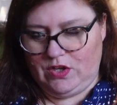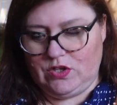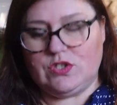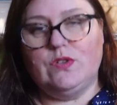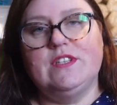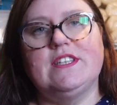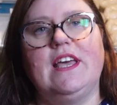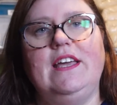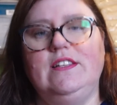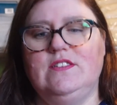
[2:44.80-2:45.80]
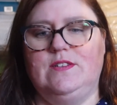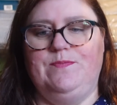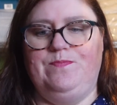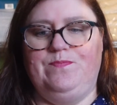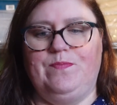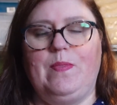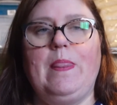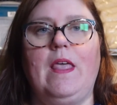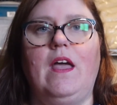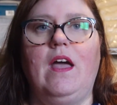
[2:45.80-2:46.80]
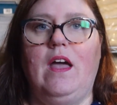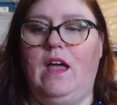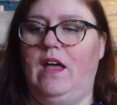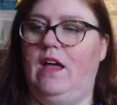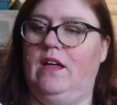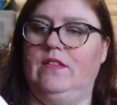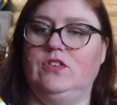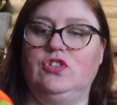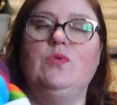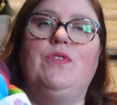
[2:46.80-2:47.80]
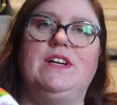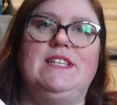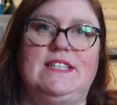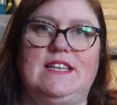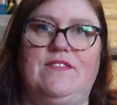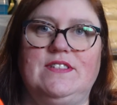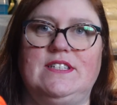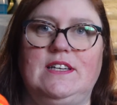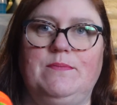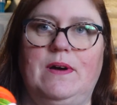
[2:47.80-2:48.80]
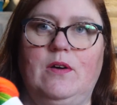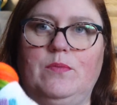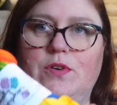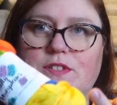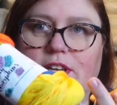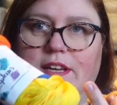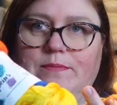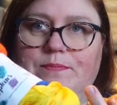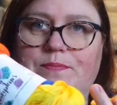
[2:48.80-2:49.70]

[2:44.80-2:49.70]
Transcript: So the skeins, the show price is £17 per skein.